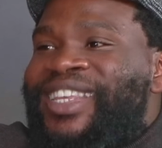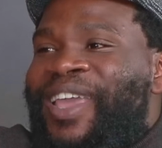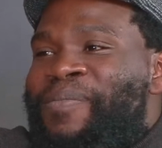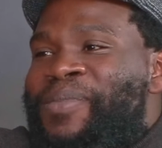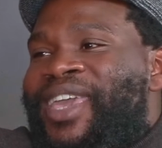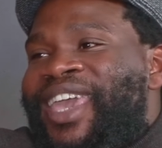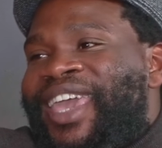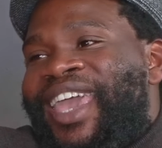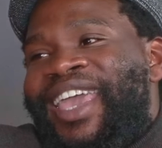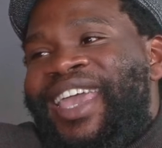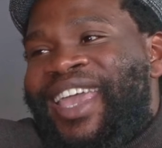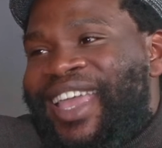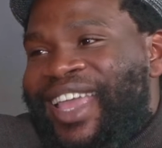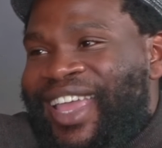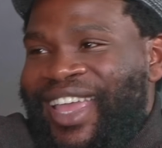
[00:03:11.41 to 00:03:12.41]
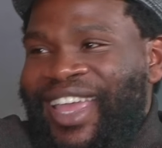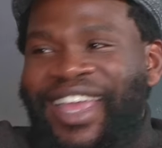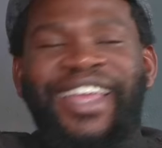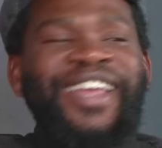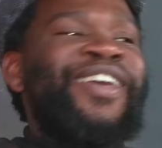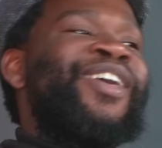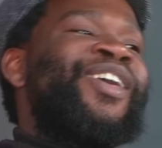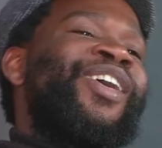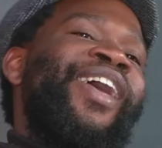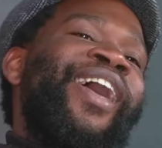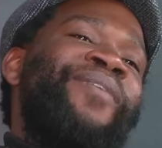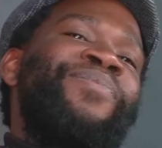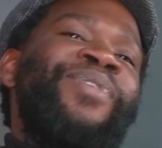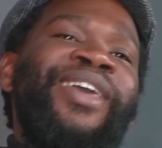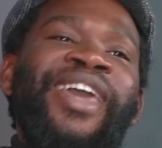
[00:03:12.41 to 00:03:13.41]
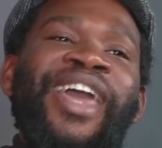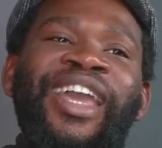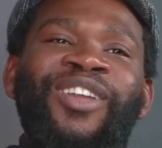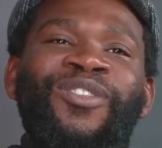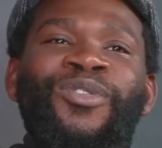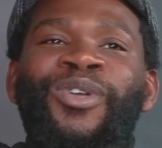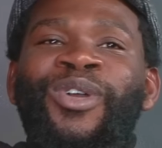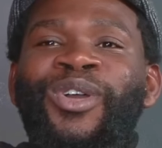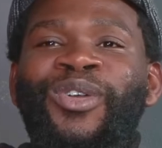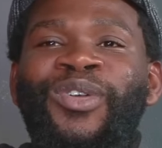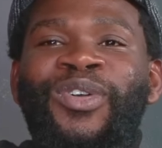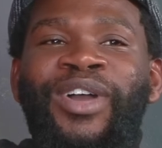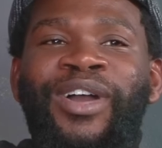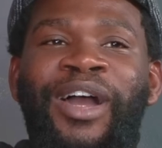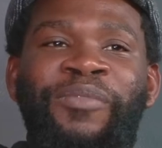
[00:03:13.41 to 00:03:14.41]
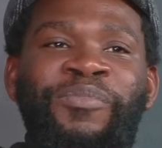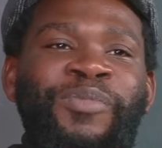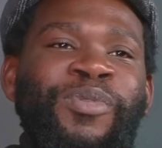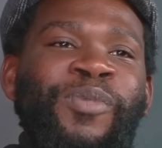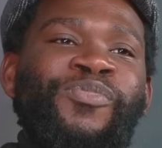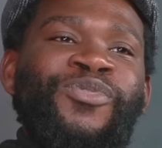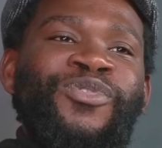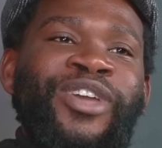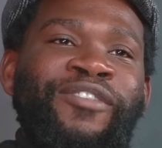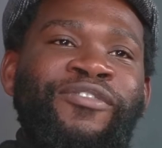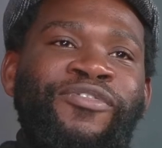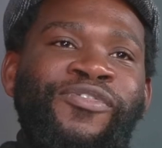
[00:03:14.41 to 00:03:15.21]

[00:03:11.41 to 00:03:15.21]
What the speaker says: MK. Look, I mean, people have,